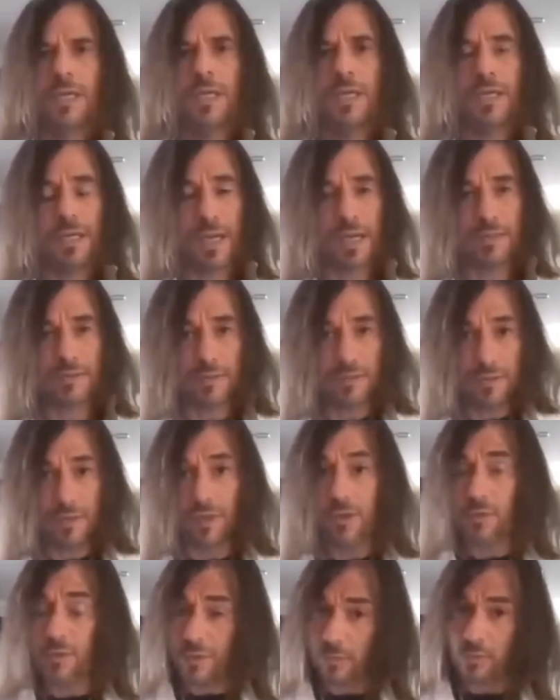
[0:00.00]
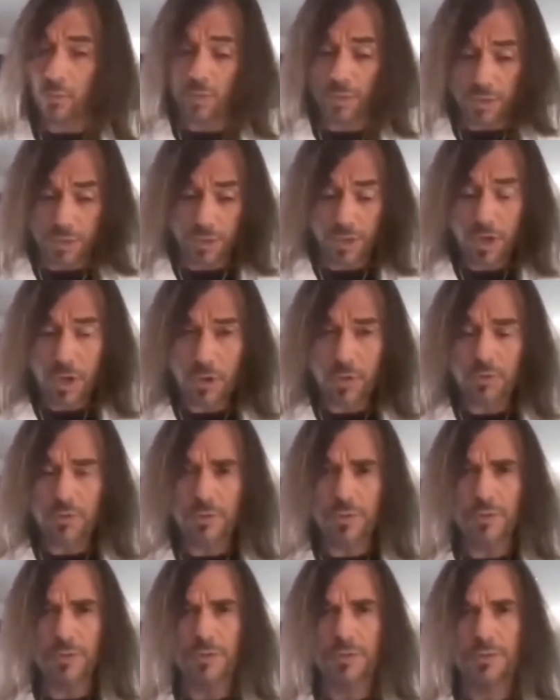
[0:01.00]
now that you know what you know,
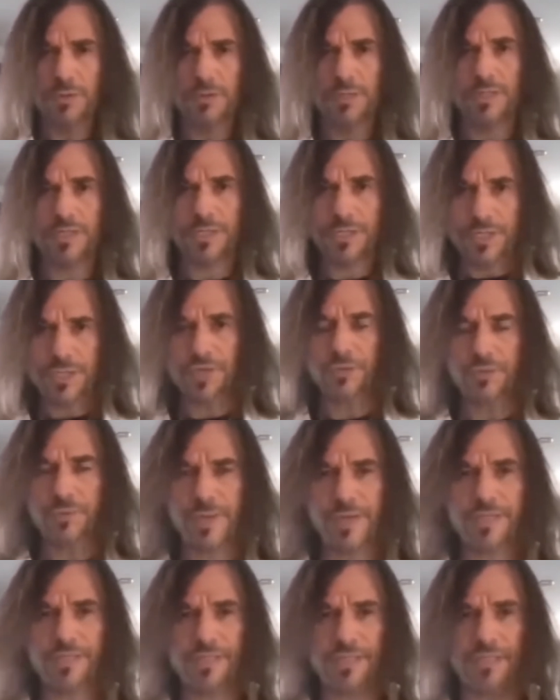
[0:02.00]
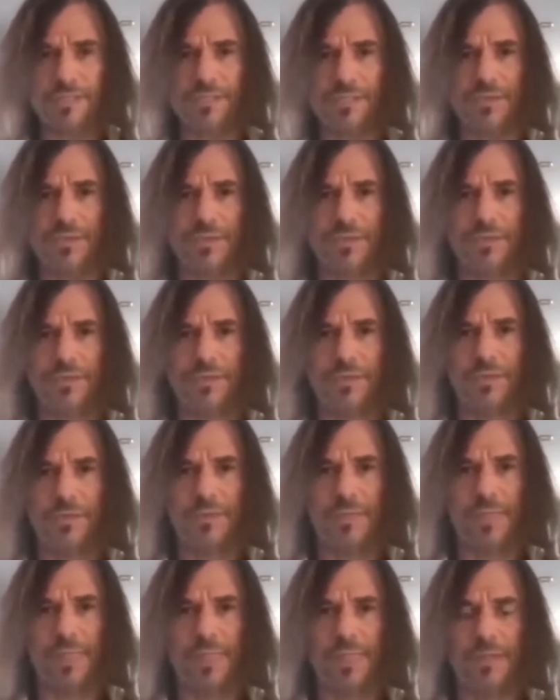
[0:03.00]
it should make sense to you.
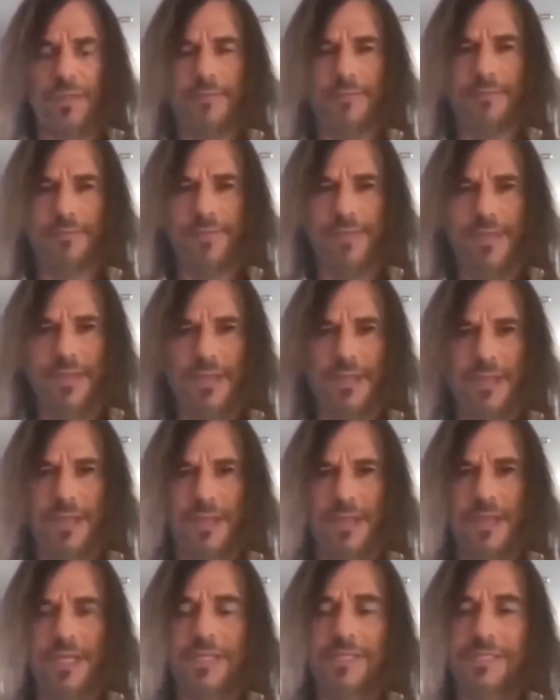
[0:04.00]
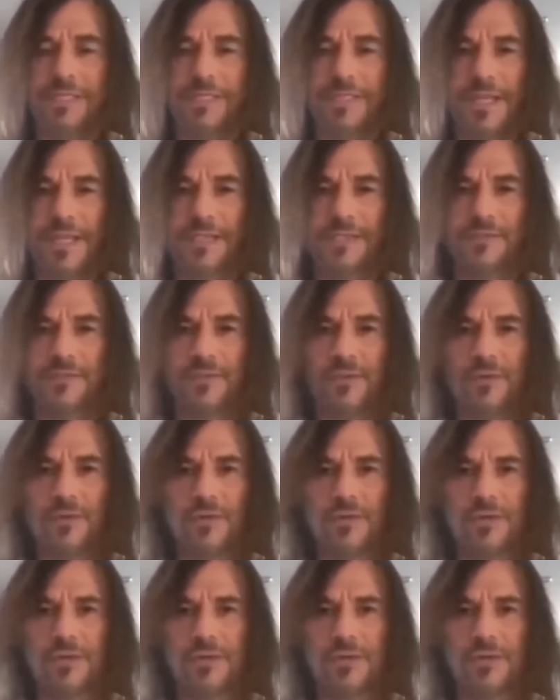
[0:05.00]
It stands for